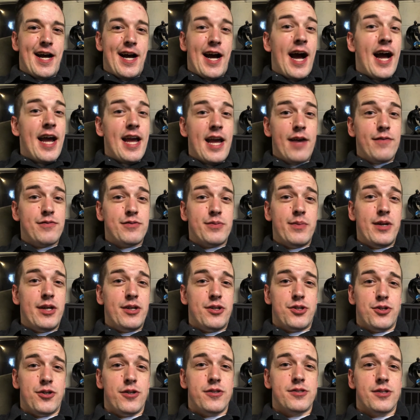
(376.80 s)
have to
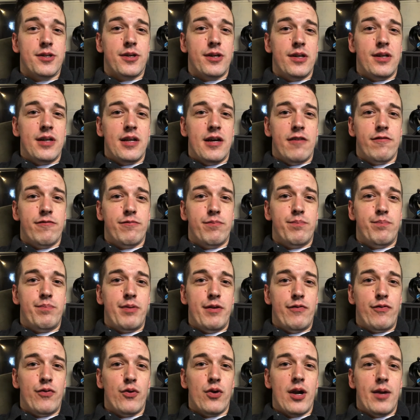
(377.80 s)
make sure it's good enough
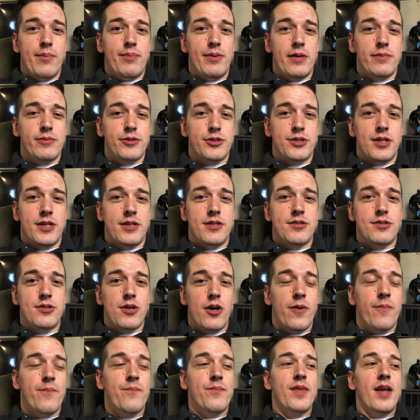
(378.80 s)
before I publish it.
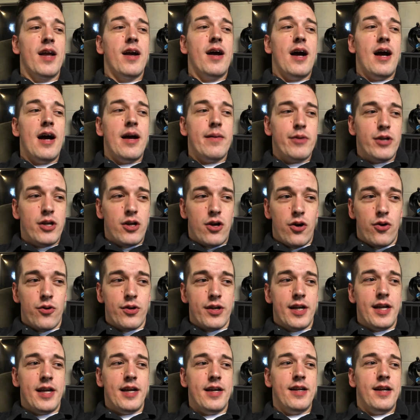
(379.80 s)
So I've been
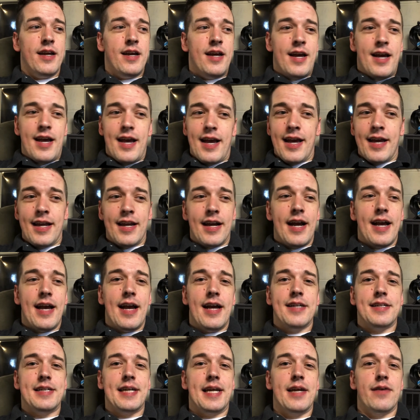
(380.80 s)
honing it, and I
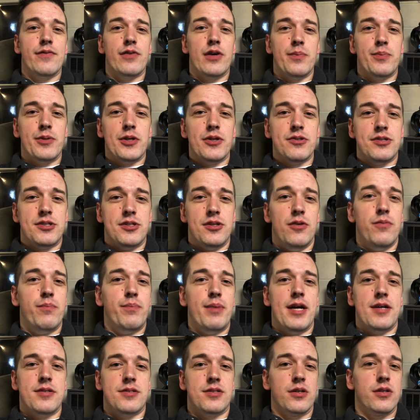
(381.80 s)
had to give up
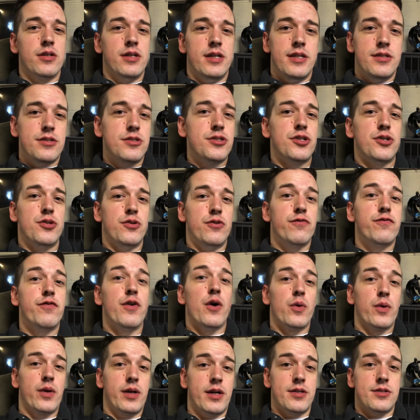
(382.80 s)
YouTube basically to
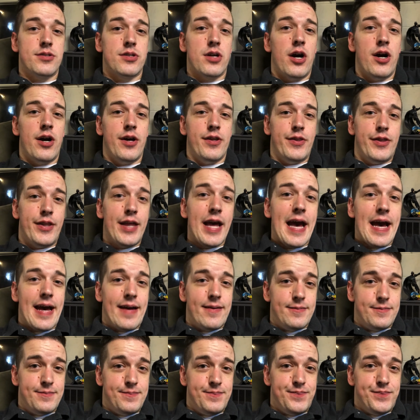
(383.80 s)
focus on
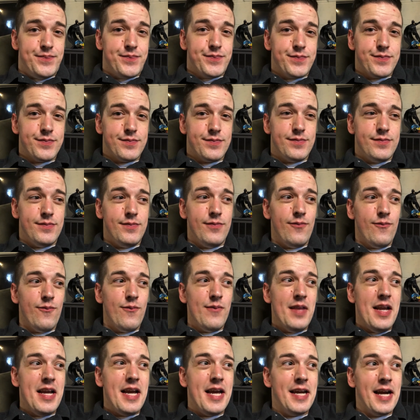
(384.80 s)
that.
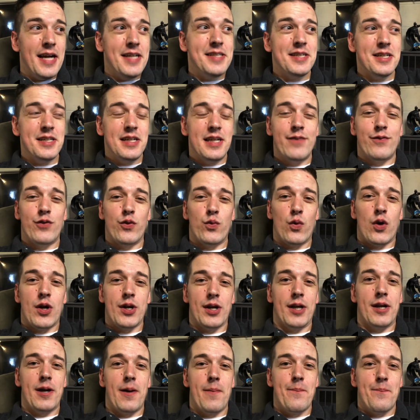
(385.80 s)
And I didn't even
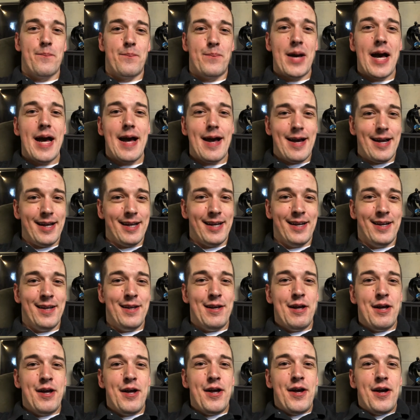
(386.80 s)
want to come back
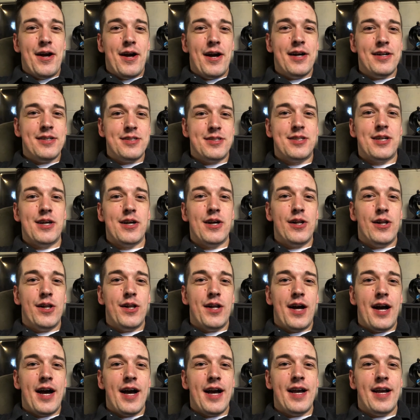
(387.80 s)

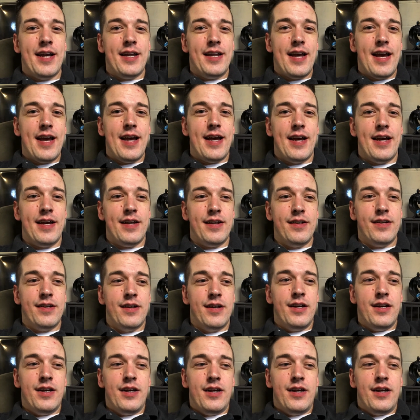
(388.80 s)
until I had had